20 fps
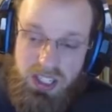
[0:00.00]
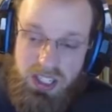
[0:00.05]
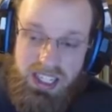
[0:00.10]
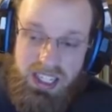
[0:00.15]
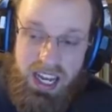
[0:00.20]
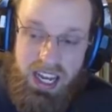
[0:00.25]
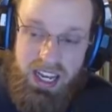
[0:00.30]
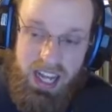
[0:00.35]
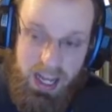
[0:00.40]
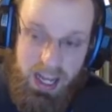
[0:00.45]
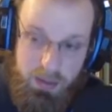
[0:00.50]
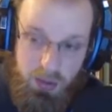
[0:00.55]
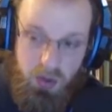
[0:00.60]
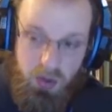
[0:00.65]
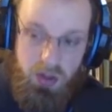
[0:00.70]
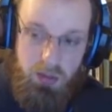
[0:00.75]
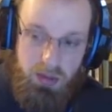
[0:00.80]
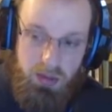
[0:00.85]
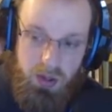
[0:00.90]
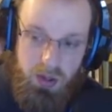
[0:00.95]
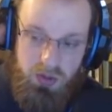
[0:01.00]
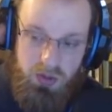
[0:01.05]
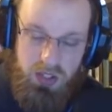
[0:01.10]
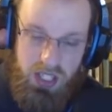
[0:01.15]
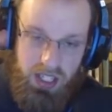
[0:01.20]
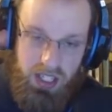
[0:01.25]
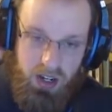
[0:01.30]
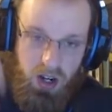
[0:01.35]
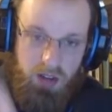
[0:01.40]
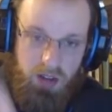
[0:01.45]
enable the build to
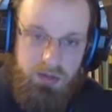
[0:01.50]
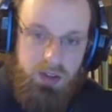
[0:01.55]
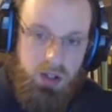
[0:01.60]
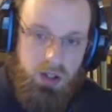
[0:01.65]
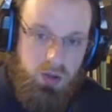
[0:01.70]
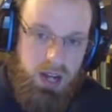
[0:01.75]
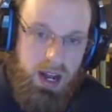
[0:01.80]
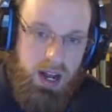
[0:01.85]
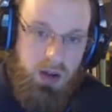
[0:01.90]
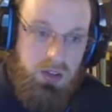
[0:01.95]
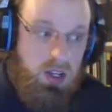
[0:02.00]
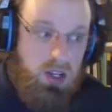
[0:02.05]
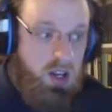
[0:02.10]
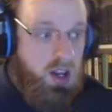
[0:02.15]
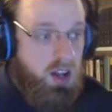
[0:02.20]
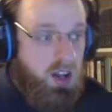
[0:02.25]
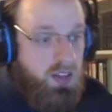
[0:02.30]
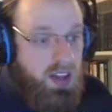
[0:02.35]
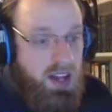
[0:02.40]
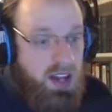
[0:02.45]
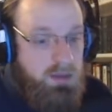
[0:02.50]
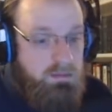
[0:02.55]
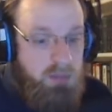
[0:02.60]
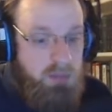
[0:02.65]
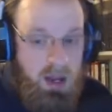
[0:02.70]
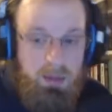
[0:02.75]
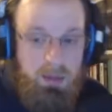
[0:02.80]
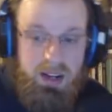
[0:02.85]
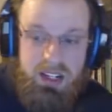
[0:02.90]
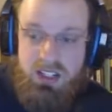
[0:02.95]
get off the ground, then
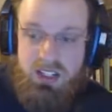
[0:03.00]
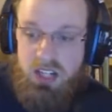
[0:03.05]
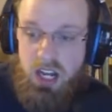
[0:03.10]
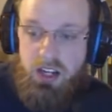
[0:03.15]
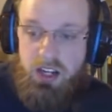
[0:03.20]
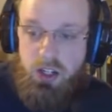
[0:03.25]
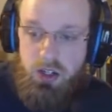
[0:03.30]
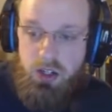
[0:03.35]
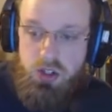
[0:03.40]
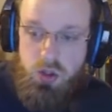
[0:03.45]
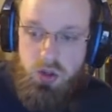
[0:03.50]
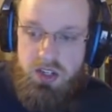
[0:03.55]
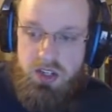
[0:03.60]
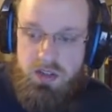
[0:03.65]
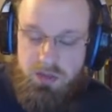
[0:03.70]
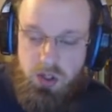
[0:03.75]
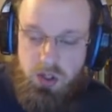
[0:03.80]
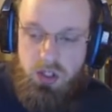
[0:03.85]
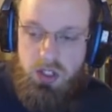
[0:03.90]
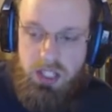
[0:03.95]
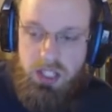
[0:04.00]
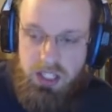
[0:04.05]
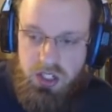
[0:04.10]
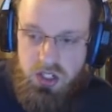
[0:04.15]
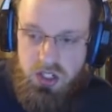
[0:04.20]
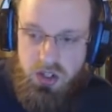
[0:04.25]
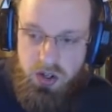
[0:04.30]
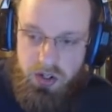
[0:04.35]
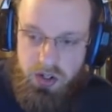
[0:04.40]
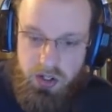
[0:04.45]
maybe it's not a good choice for a league
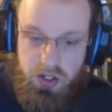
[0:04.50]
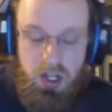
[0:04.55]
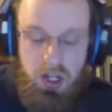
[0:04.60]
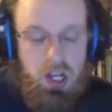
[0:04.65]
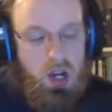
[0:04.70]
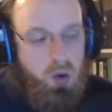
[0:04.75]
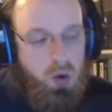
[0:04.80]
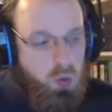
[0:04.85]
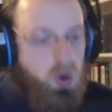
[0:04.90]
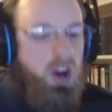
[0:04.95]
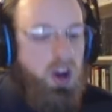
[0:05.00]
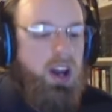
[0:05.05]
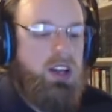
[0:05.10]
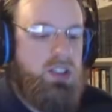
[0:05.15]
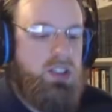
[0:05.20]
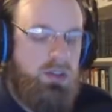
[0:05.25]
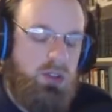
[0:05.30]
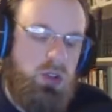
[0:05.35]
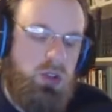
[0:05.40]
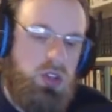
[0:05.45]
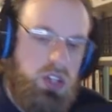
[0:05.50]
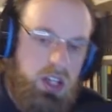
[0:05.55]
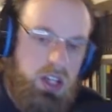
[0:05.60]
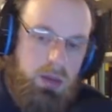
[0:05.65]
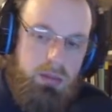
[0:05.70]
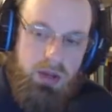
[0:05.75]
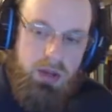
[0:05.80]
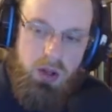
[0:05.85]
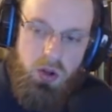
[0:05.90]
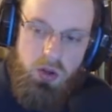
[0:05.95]
starter. Whereas if you see a
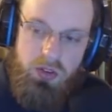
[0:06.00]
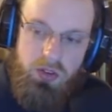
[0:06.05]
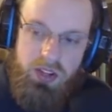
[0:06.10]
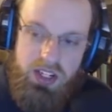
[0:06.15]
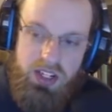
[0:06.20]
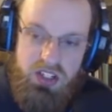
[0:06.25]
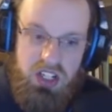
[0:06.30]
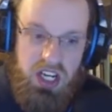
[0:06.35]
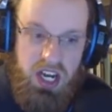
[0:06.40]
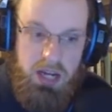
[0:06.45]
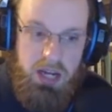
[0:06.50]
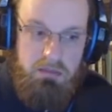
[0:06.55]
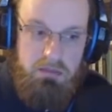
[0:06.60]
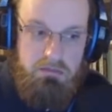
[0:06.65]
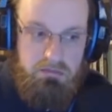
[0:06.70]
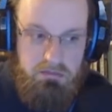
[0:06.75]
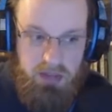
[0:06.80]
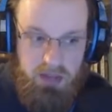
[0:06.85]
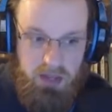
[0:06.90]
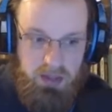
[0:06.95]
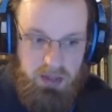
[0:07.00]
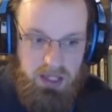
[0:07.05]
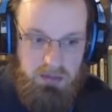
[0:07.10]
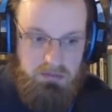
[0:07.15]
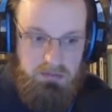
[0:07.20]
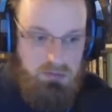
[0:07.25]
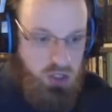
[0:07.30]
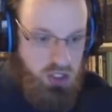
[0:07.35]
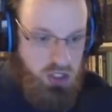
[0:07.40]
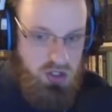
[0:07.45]
build that's got maybe
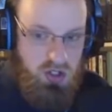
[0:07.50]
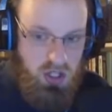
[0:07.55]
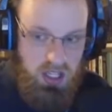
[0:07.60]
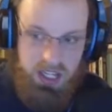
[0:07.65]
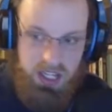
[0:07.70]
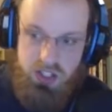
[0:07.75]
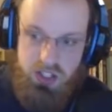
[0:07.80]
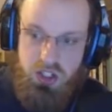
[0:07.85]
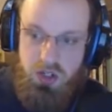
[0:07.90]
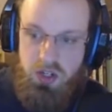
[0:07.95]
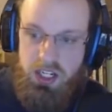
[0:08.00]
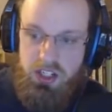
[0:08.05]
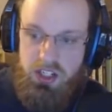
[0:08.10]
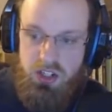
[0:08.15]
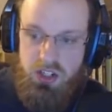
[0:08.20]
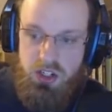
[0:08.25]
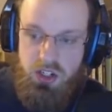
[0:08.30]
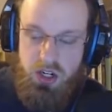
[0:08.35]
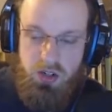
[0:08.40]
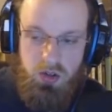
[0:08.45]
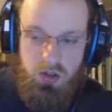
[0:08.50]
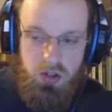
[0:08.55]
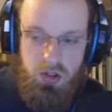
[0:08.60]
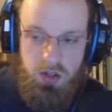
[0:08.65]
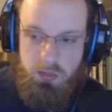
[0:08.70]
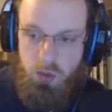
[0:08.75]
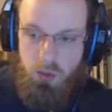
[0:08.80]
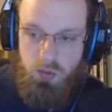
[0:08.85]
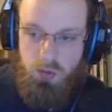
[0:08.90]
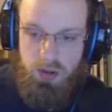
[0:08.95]
just less uniques in general and
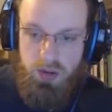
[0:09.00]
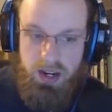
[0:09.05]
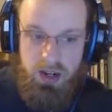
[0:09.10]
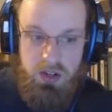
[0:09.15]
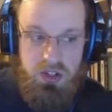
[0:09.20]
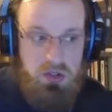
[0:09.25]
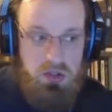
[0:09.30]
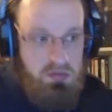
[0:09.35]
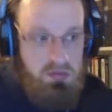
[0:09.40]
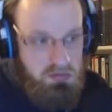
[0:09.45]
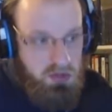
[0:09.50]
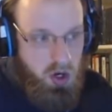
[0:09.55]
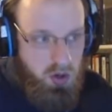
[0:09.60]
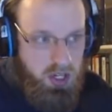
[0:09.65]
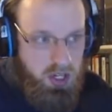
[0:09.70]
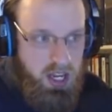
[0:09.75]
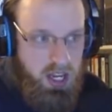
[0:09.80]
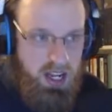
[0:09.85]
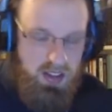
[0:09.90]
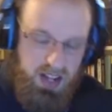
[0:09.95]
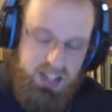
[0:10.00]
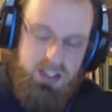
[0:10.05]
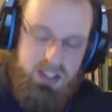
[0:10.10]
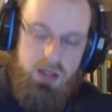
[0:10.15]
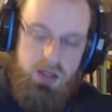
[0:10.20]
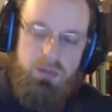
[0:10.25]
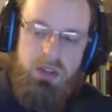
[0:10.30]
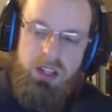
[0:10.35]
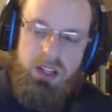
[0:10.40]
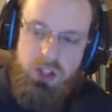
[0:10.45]
more rares, okay, that's
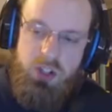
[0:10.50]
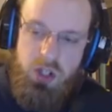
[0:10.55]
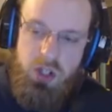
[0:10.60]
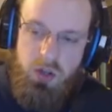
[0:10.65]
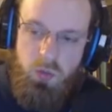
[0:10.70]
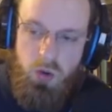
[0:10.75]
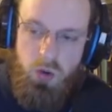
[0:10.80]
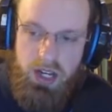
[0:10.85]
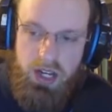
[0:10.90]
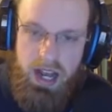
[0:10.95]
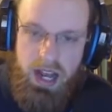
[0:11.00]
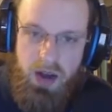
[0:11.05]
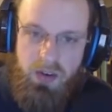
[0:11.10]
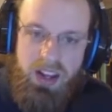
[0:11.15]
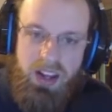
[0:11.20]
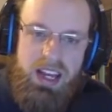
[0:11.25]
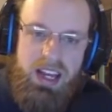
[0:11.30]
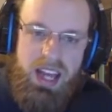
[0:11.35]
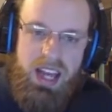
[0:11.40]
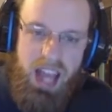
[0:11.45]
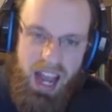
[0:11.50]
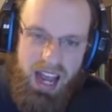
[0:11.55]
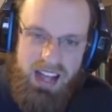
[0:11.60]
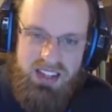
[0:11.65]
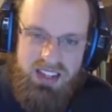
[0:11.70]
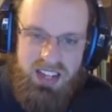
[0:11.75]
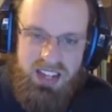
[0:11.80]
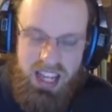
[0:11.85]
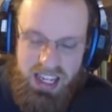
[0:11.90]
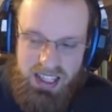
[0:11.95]
something that you can work out
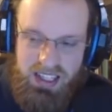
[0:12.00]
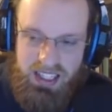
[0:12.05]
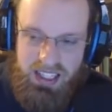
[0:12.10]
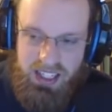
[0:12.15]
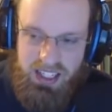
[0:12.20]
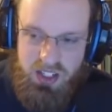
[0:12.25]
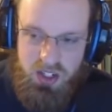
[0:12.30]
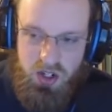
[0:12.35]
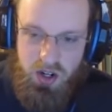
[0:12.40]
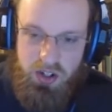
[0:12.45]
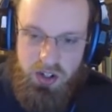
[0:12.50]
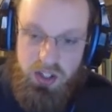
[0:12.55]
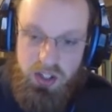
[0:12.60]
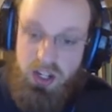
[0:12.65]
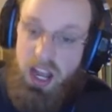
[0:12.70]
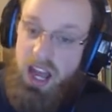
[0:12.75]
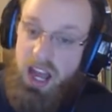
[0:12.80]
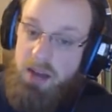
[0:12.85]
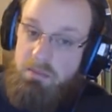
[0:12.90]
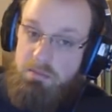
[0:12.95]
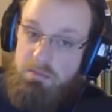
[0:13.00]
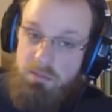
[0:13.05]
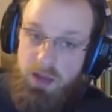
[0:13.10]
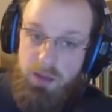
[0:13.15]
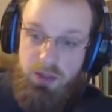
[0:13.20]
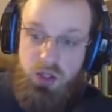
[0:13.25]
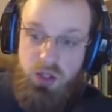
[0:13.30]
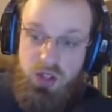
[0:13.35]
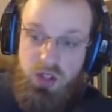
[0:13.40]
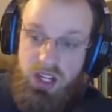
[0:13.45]
as a league starter, and
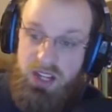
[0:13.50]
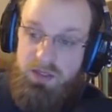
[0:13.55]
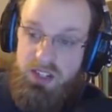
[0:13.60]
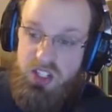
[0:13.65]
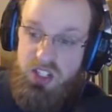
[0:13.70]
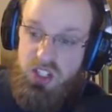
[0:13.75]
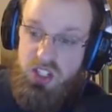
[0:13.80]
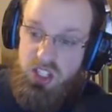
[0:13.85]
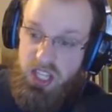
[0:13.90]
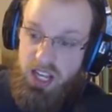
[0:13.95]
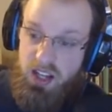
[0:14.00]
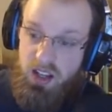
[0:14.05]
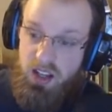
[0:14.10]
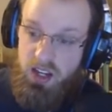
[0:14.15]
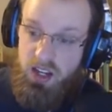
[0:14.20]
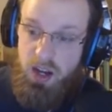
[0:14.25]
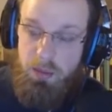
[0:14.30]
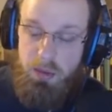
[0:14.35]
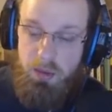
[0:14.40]
maybe you can even scale it up